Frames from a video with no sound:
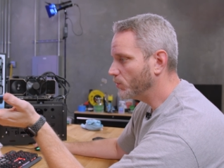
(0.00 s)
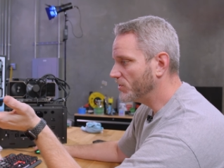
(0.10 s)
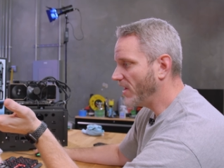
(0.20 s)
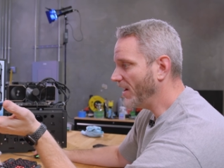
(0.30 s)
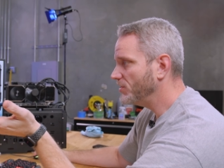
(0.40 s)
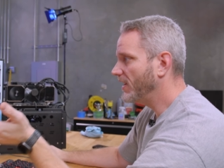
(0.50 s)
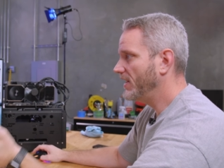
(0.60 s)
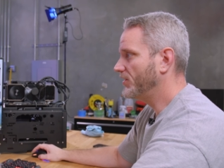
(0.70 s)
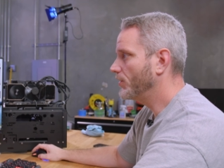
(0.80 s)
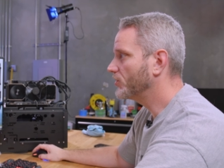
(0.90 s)
which actually
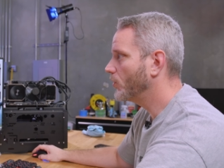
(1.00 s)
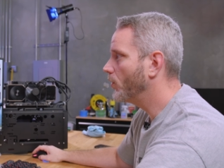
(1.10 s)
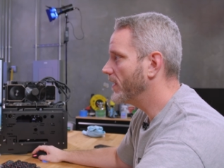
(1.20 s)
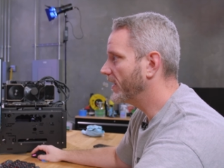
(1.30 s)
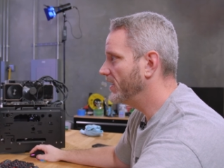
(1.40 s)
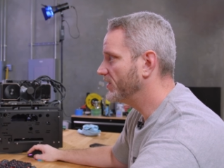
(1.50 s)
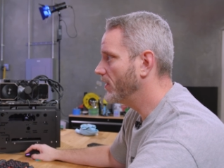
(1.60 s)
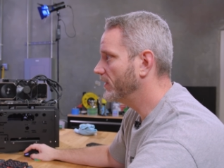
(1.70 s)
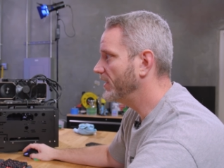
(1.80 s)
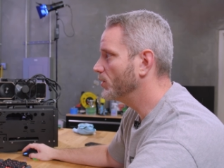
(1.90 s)
got us our score that got us
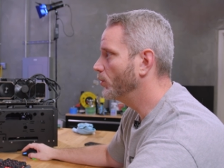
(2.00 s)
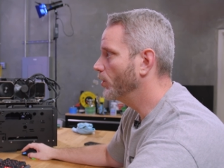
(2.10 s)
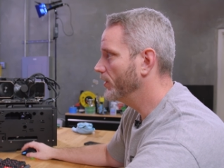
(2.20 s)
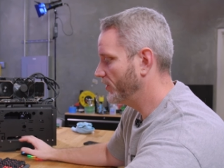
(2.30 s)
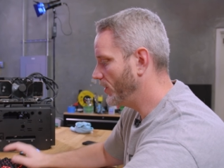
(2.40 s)
on the leaderboard.